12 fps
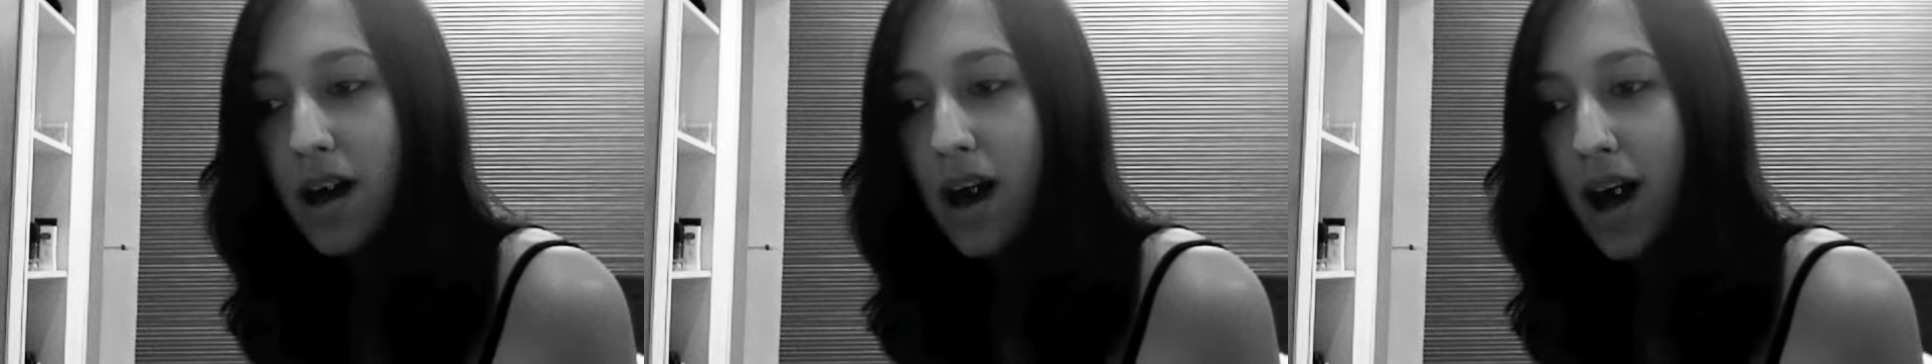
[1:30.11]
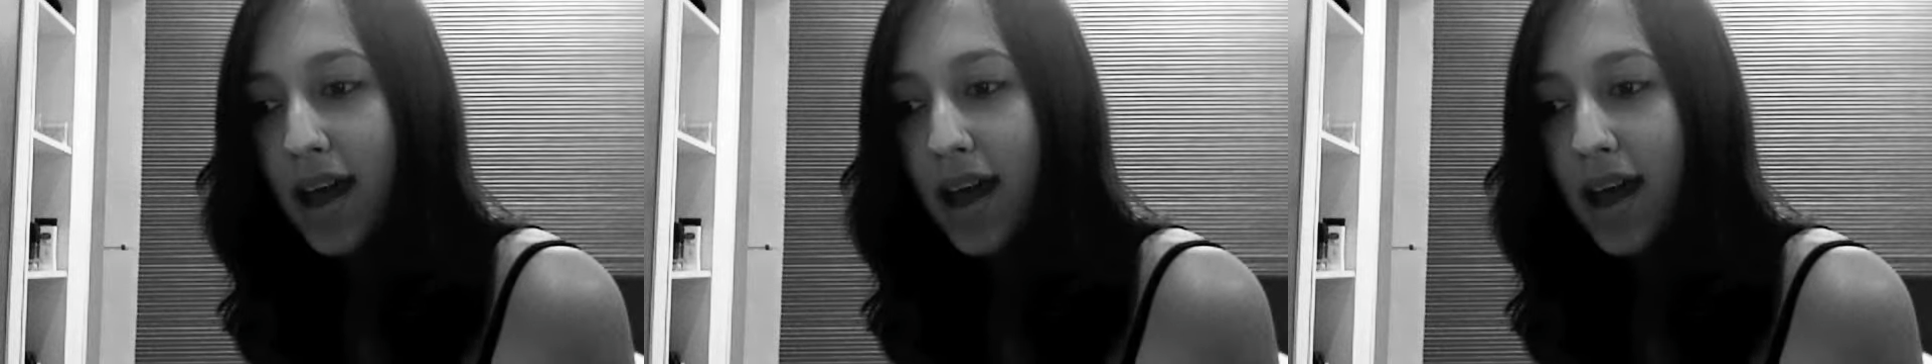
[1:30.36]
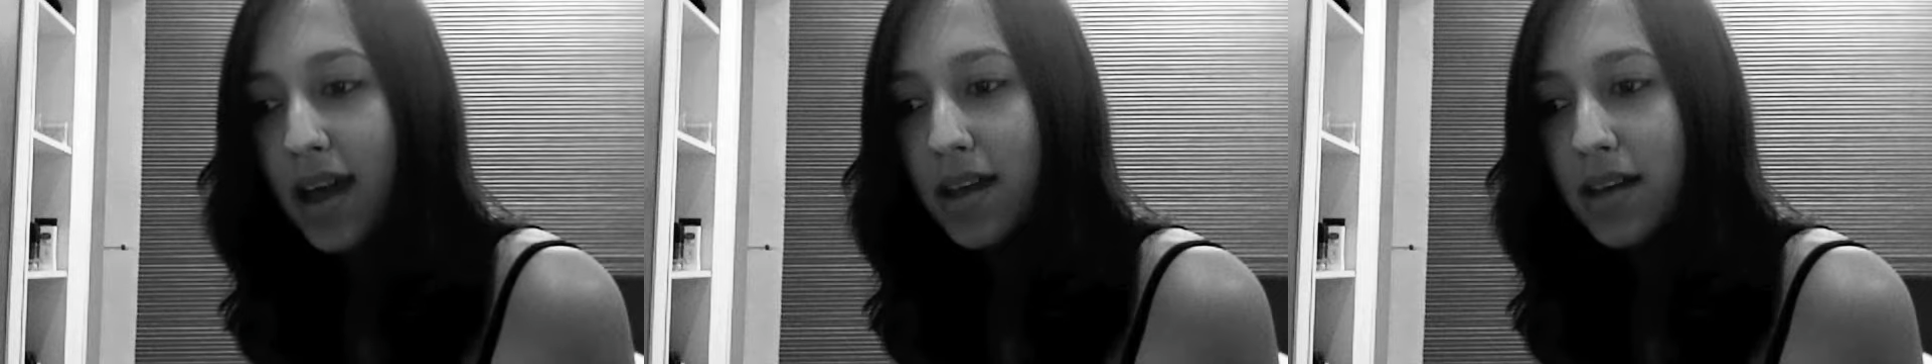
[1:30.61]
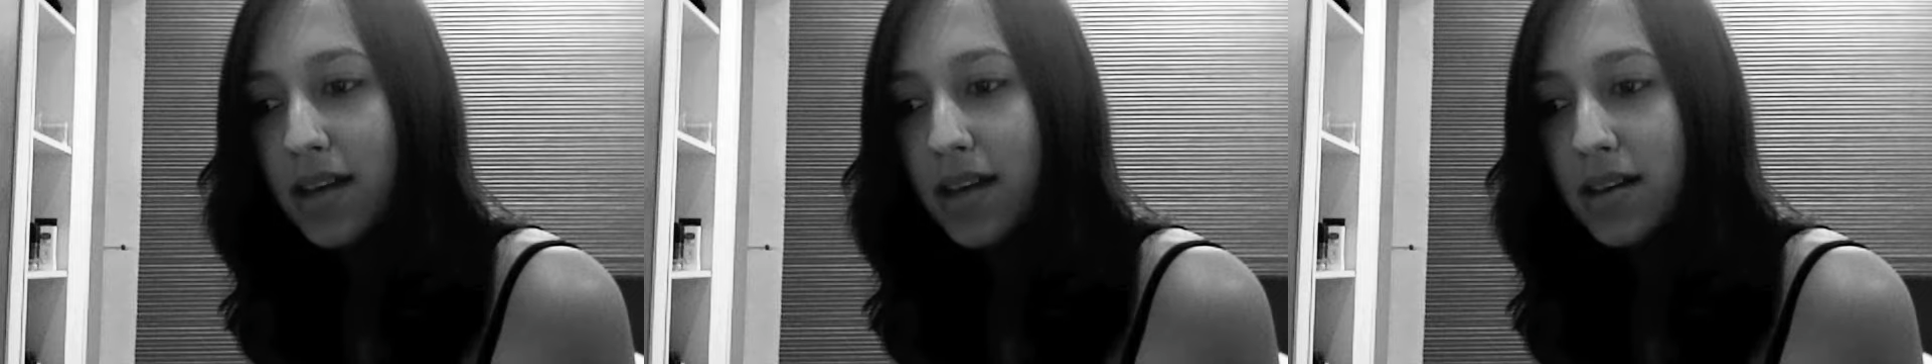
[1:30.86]
I,
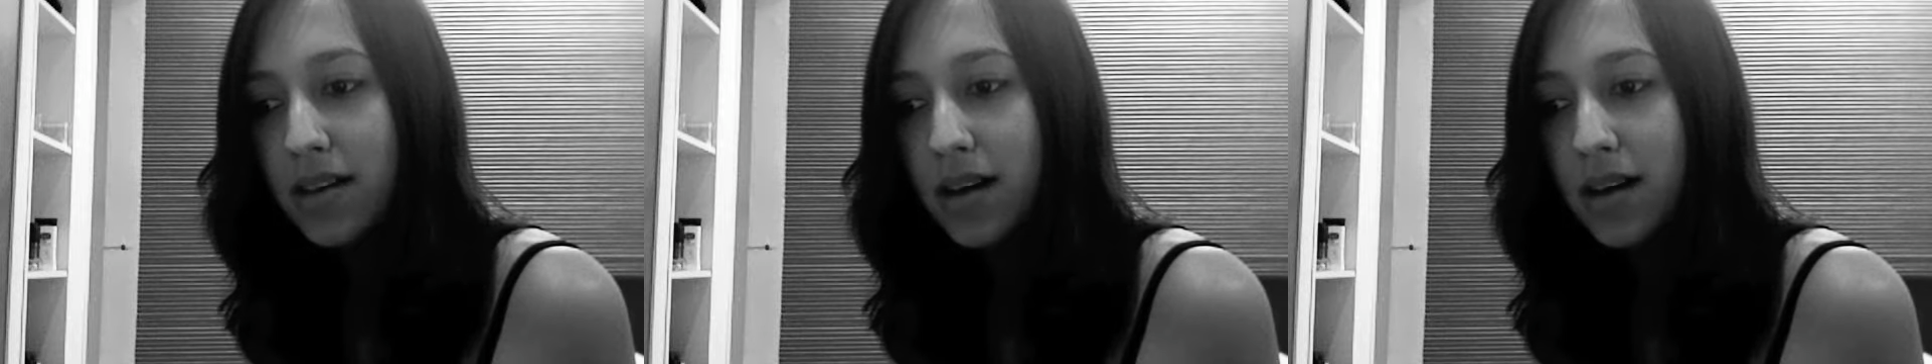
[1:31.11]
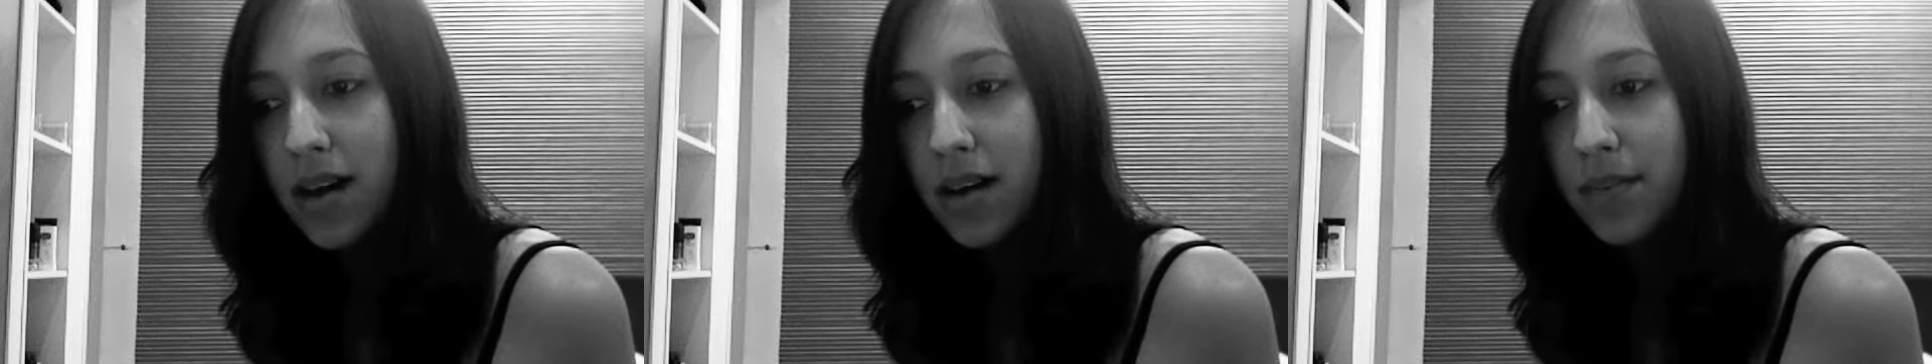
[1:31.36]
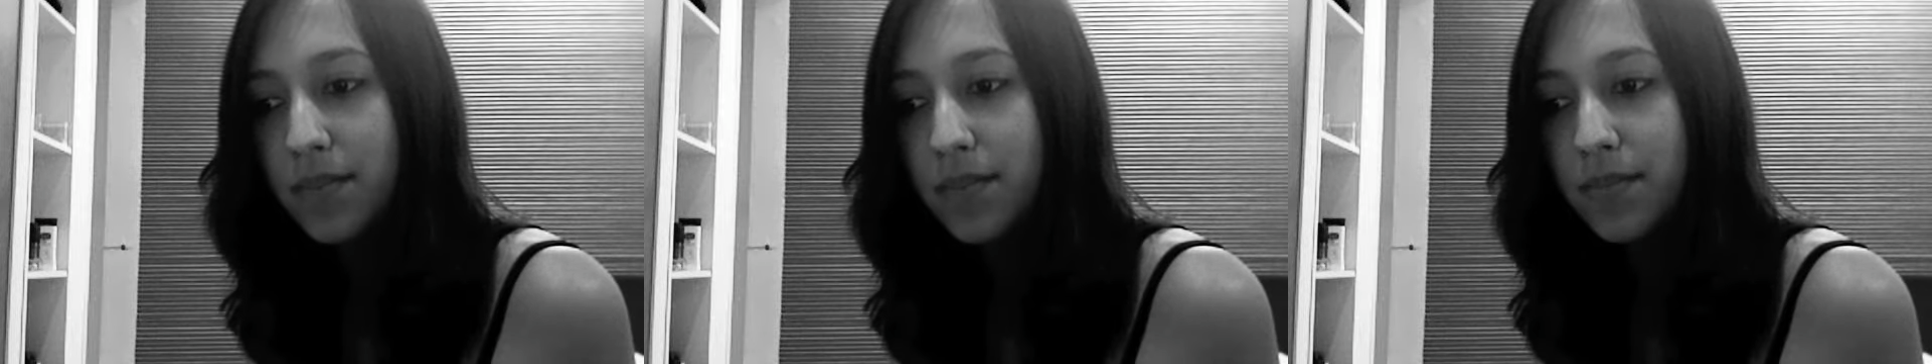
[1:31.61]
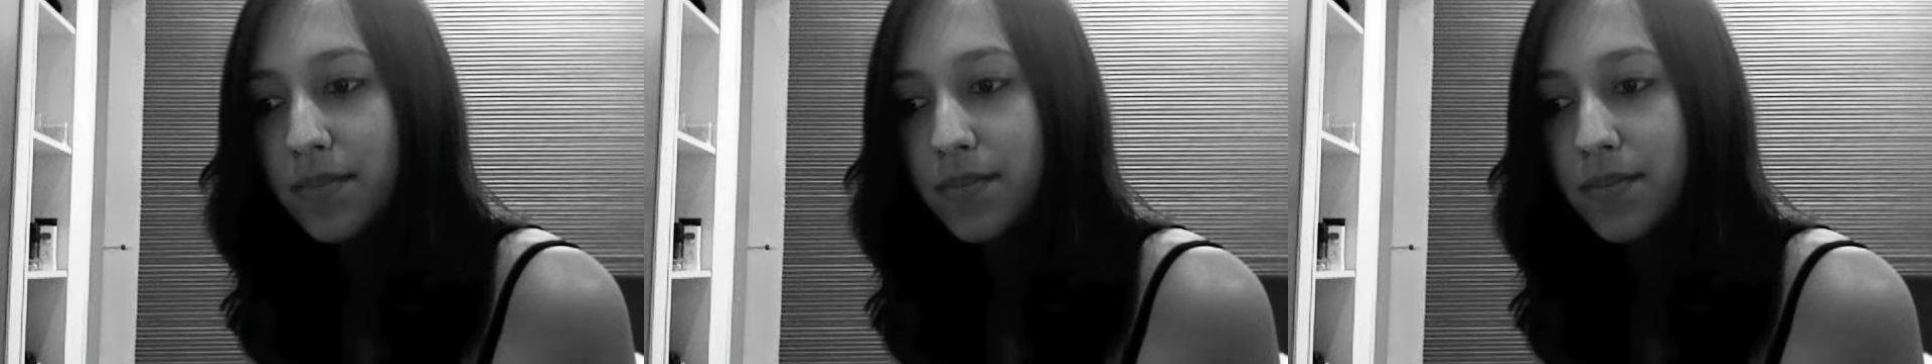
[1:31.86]
um,